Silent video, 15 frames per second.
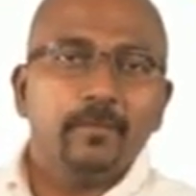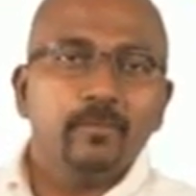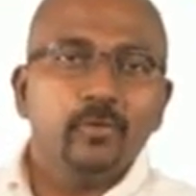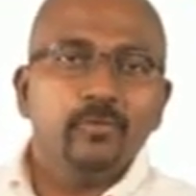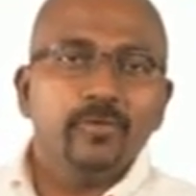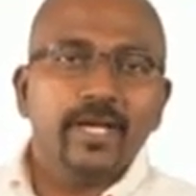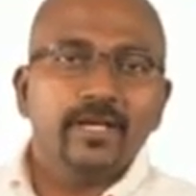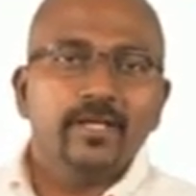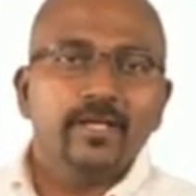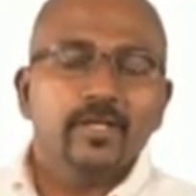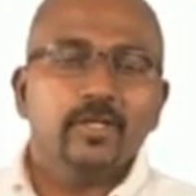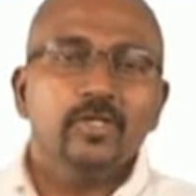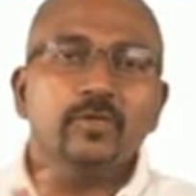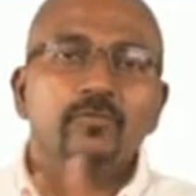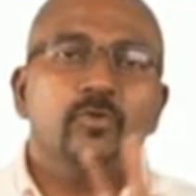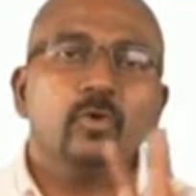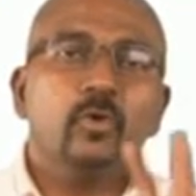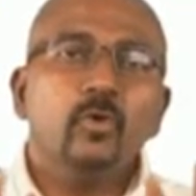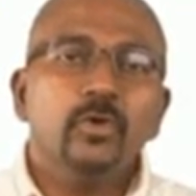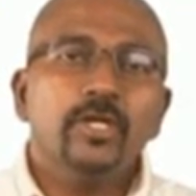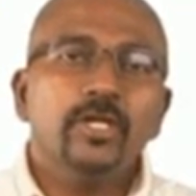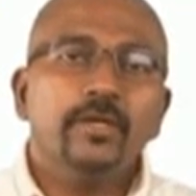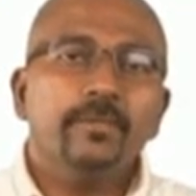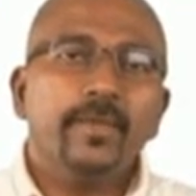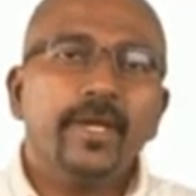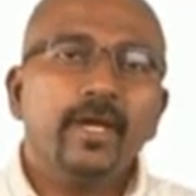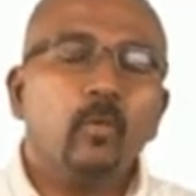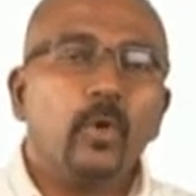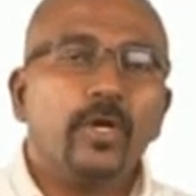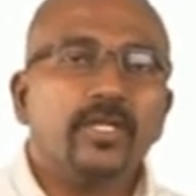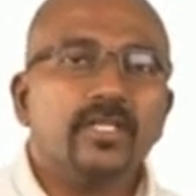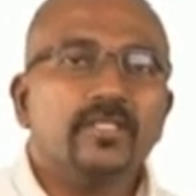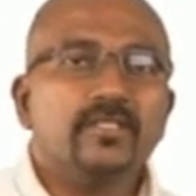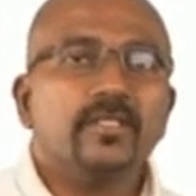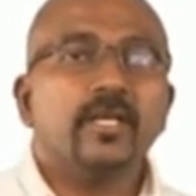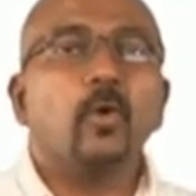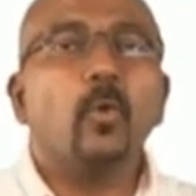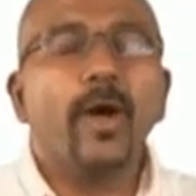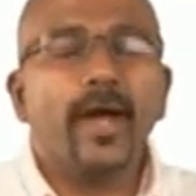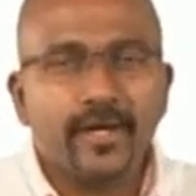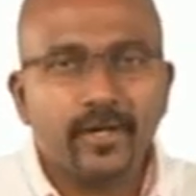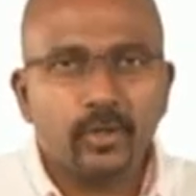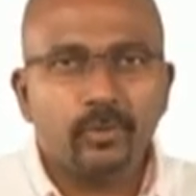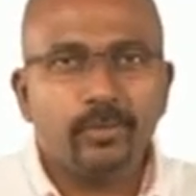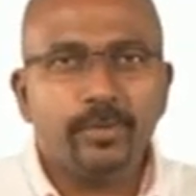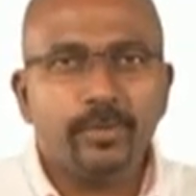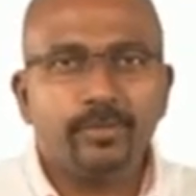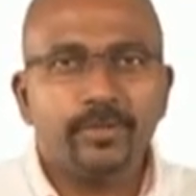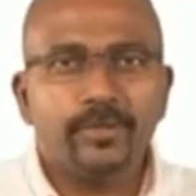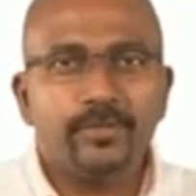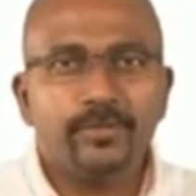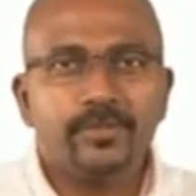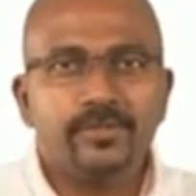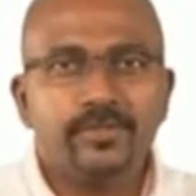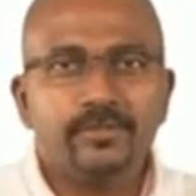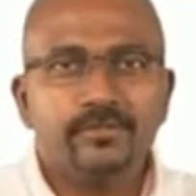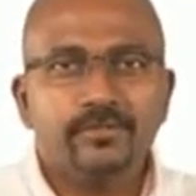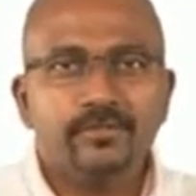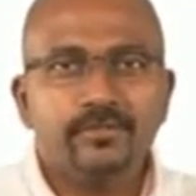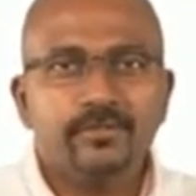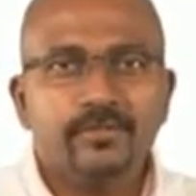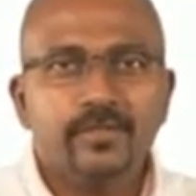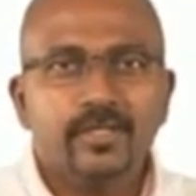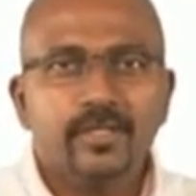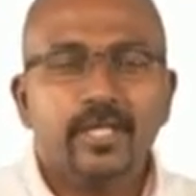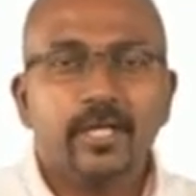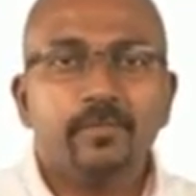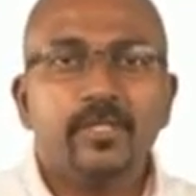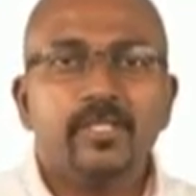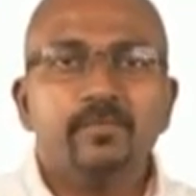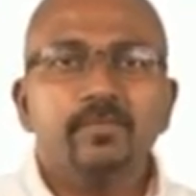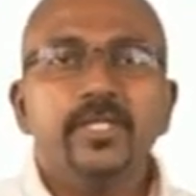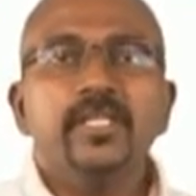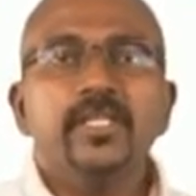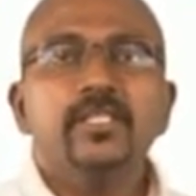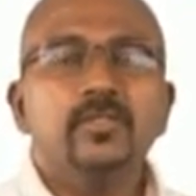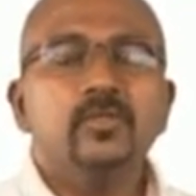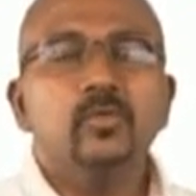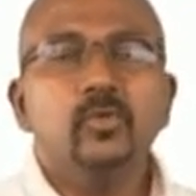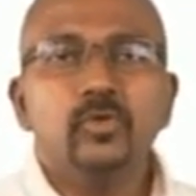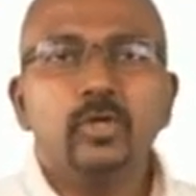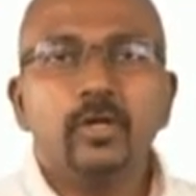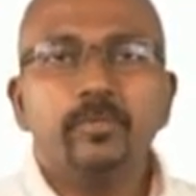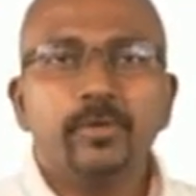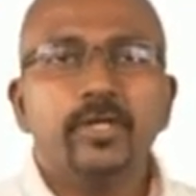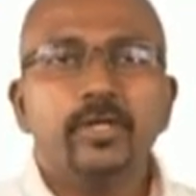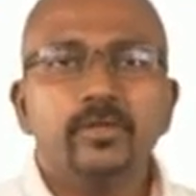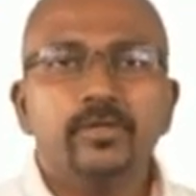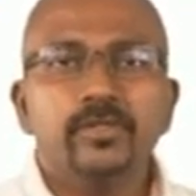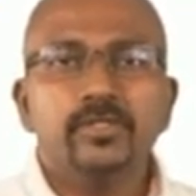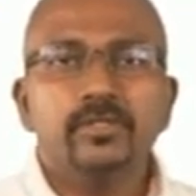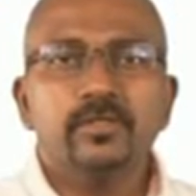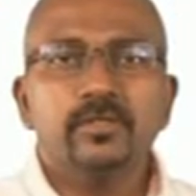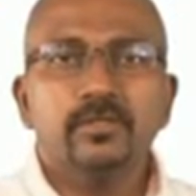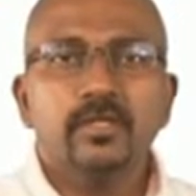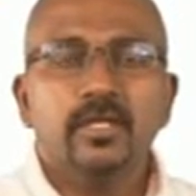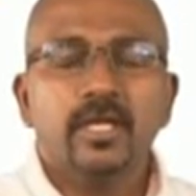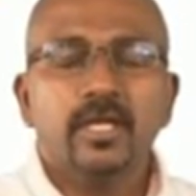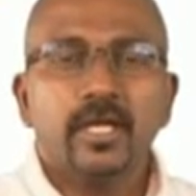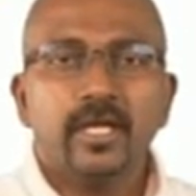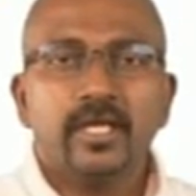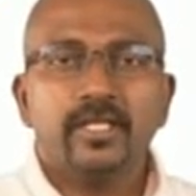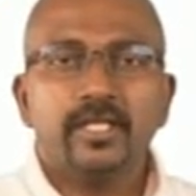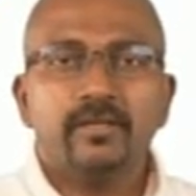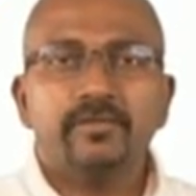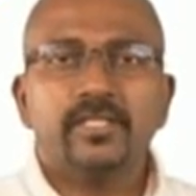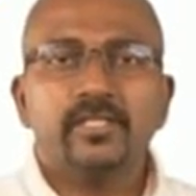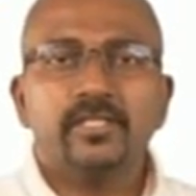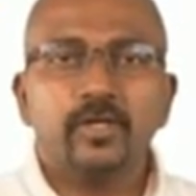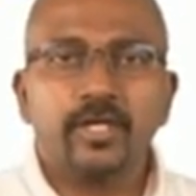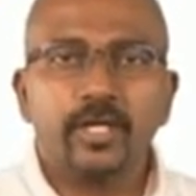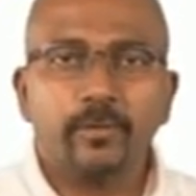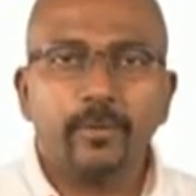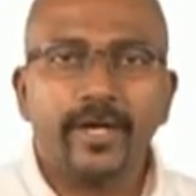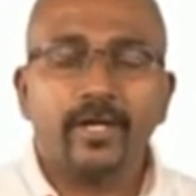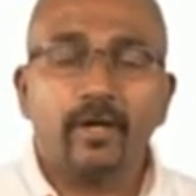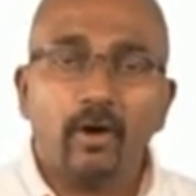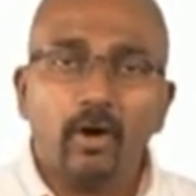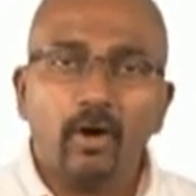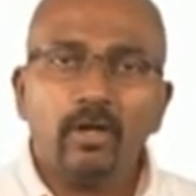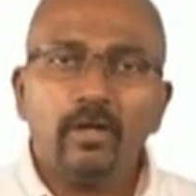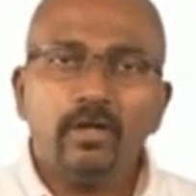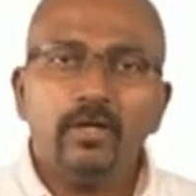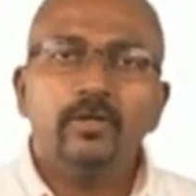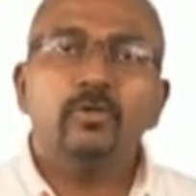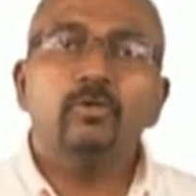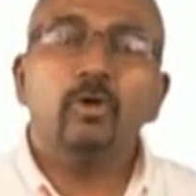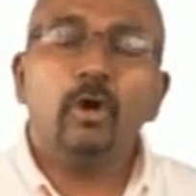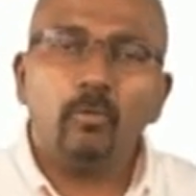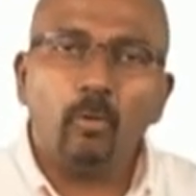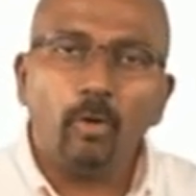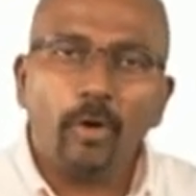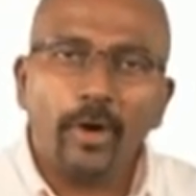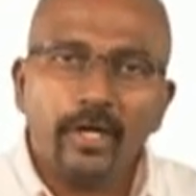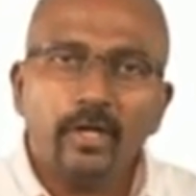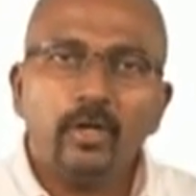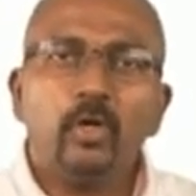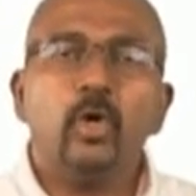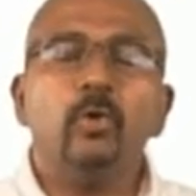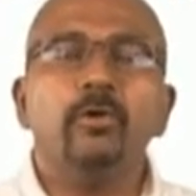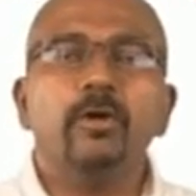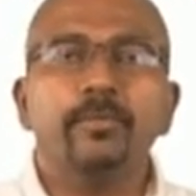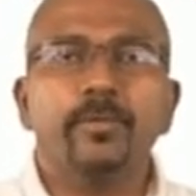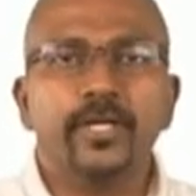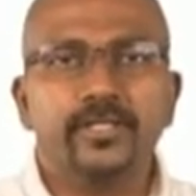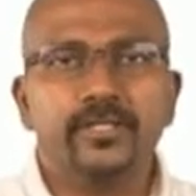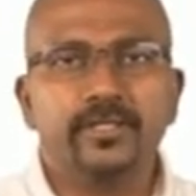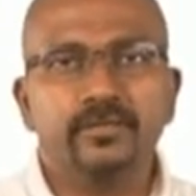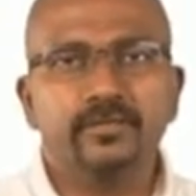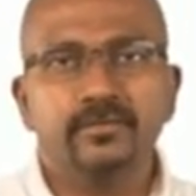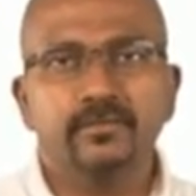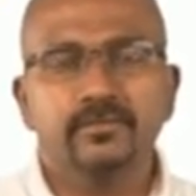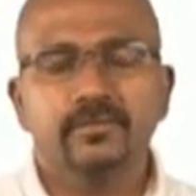moving, you have to only make what is required to be produced. That means please do not produce anything which is not required, or to avoid overproduction.